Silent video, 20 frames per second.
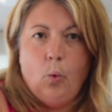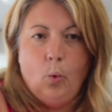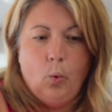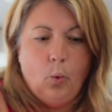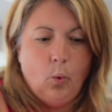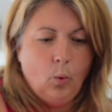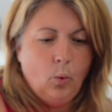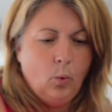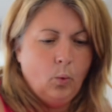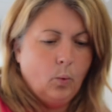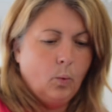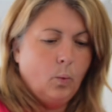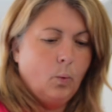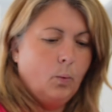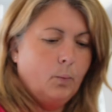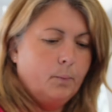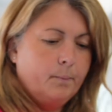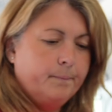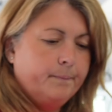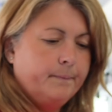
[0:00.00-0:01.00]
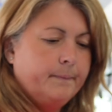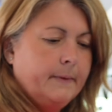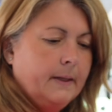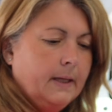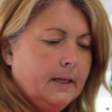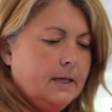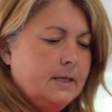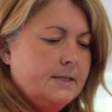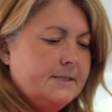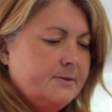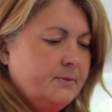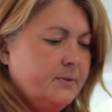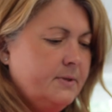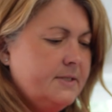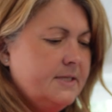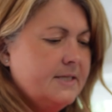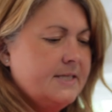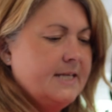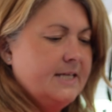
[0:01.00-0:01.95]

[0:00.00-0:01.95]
So we did